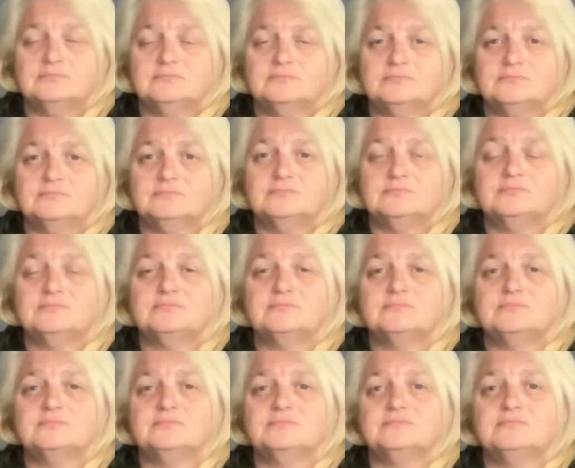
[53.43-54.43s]

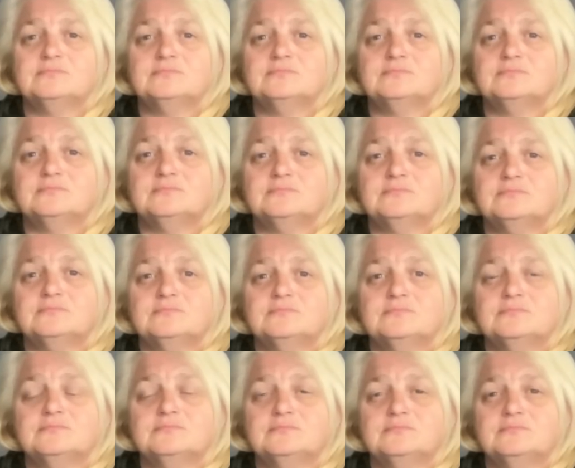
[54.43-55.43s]

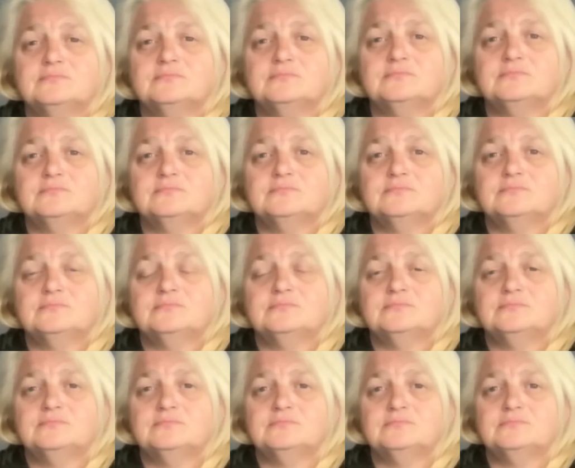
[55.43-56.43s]

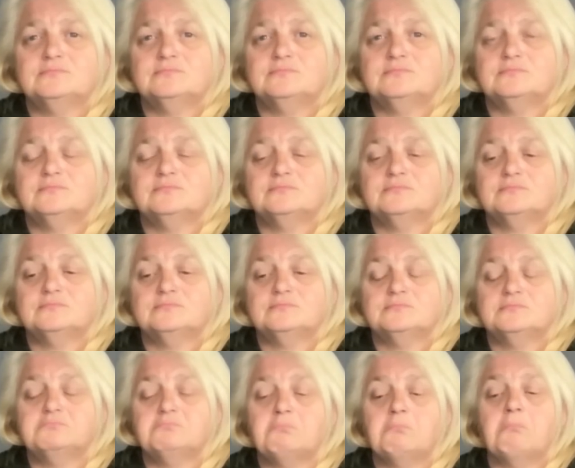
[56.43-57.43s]

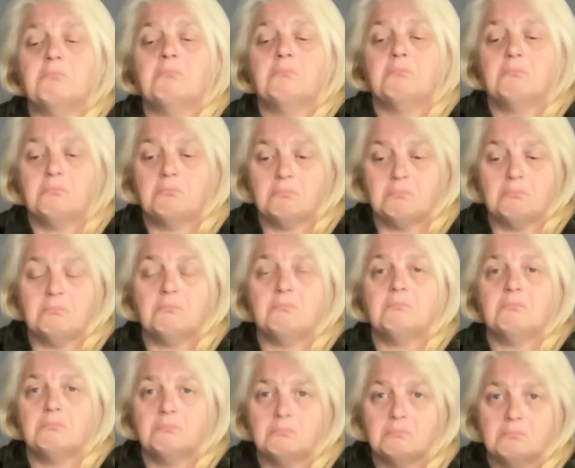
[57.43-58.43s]

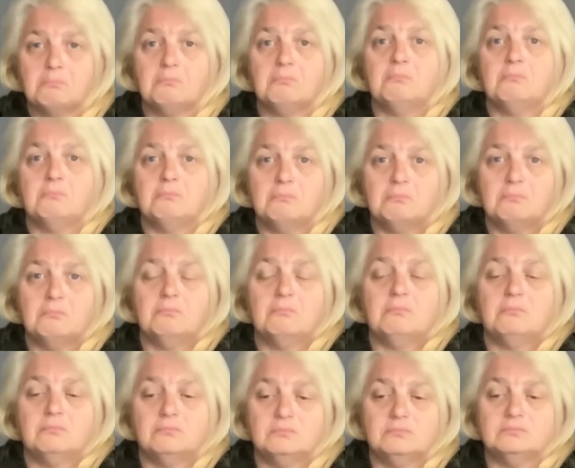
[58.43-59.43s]

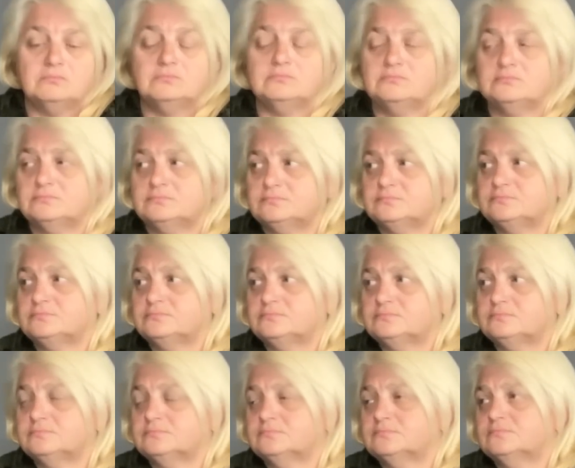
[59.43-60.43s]

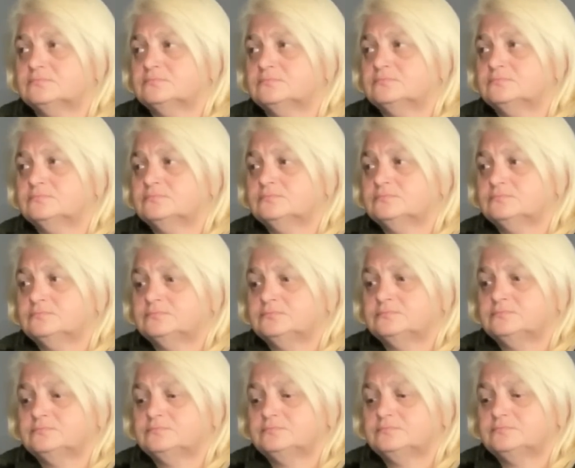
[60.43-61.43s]
This person isn't speaking.